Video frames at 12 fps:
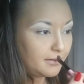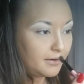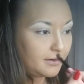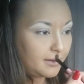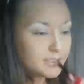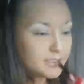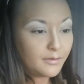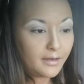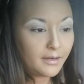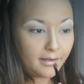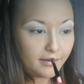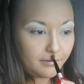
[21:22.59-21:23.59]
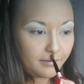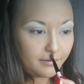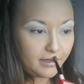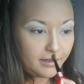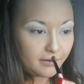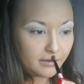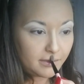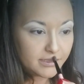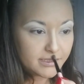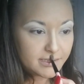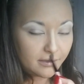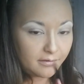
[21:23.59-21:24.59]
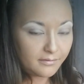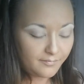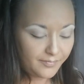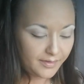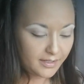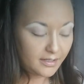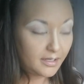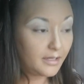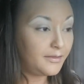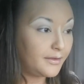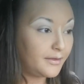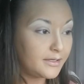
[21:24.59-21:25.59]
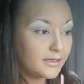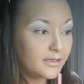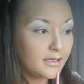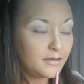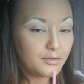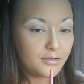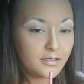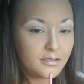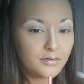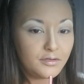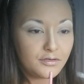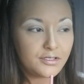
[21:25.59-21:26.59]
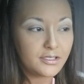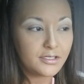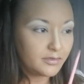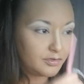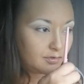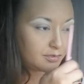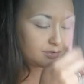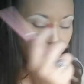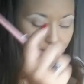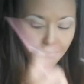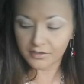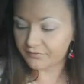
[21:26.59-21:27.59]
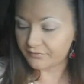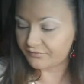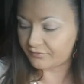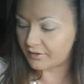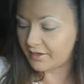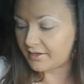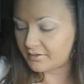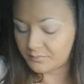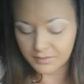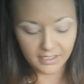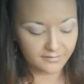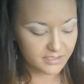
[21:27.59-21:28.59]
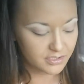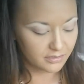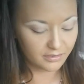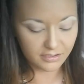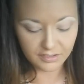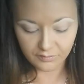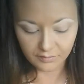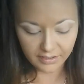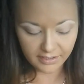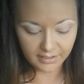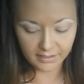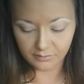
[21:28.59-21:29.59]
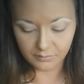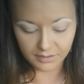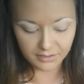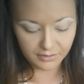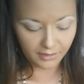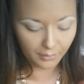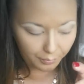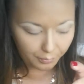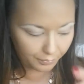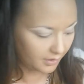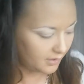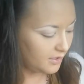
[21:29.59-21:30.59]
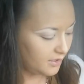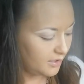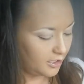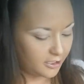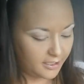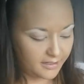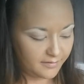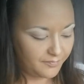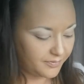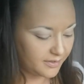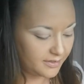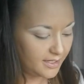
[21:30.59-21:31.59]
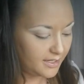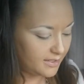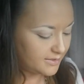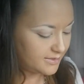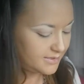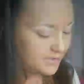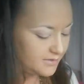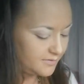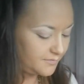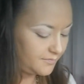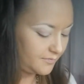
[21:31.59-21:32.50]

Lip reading: Alright, so I highlight right here also. And then, like, again, you could do your chin, you can do your forehead, but I have such a large forehead, I don't want to do that. Alright, next.